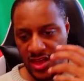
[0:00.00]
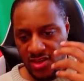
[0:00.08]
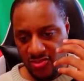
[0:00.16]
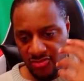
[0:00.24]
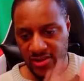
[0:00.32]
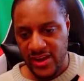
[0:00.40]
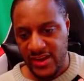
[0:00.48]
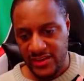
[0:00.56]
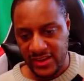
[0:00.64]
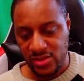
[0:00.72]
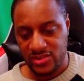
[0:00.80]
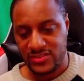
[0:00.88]
free
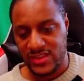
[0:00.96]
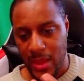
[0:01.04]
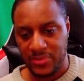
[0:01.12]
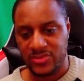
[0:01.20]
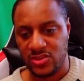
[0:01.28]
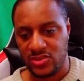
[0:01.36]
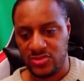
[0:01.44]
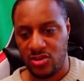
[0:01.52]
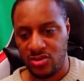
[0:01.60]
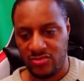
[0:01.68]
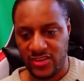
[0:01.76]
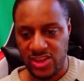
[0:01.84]
DLC episodes
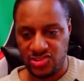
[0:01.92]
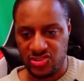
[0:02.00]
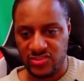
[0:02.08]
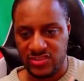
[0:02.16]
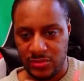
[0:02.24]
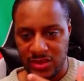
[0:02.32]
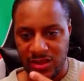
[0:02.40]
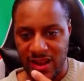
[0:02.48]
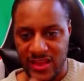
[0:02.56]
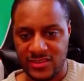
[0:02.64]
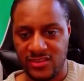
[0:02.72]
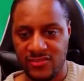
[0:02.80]
of each of some of the
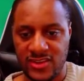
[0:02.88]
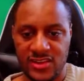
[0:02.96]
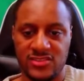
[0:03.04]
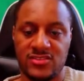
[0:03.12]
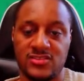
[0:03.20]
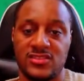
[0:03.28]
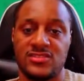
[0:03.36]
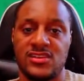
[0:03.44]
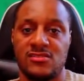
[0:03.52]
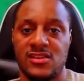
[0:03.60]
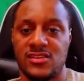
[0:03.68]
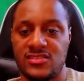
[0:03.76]
classic villains of the
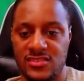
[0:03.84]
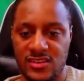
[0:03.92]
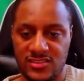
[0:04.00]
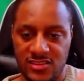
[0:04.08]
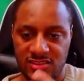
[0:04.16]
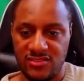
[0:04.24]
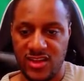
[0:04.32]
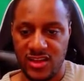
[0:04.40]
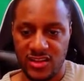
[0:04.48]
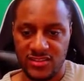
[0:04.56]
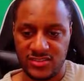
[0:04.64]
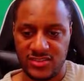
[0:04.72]
series, such as
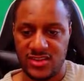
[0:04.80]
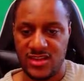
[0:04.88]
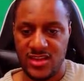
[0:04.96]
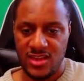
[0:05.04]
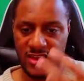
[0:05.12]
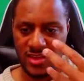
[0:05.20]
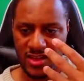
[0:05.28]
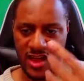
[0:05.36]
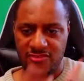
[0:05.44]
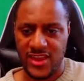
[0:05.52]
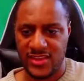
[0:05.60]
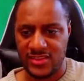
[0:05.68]
Vaz, I
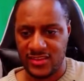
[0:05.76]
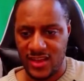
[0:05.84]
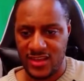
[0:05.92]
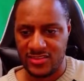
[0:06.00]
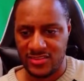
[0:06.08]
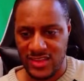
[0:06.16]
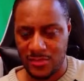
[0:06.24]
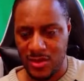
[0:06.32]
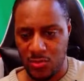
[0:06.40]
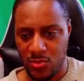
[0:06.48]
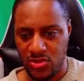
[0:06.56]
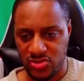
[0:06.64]
forget the guy's name that
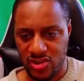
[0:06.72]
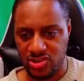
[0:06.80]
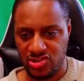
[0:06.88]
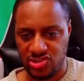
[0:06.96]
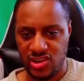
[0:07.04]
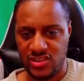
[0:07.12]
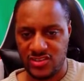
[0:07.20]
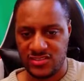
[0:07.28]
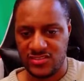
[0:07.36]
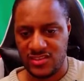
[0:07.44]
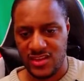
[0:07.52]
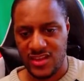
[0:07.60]
walked around
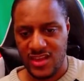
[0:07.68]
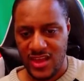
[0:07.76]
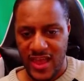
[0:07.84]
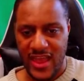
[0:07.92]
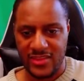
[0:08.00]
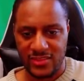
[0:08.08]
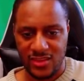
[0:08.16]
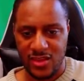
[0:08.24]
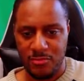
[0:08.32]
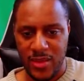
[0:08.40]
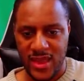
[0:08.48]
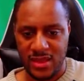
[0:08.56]
shirtless,
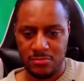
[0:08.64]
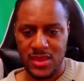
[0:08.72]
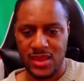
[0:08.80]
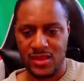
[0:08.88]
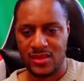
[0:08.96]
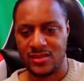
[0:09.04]
and Pagan Ming.